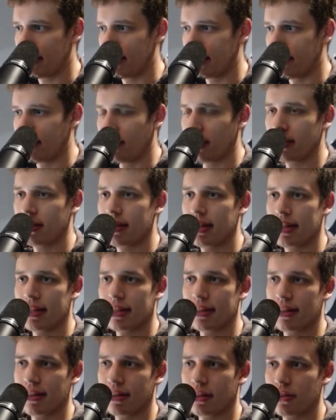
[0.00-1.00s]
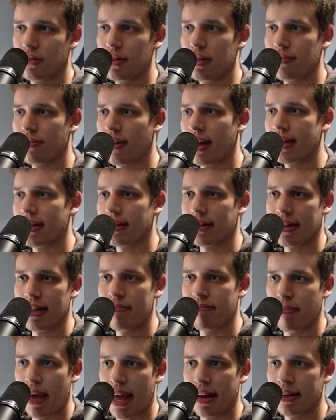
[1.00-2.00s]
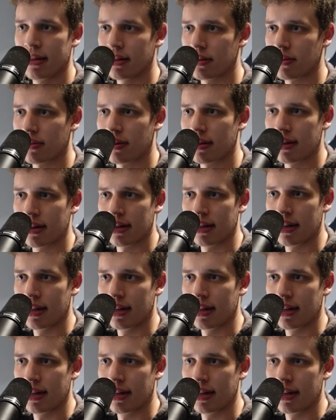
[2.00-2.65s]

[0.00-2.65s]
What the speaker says: Was this Street Fighter imbalanced or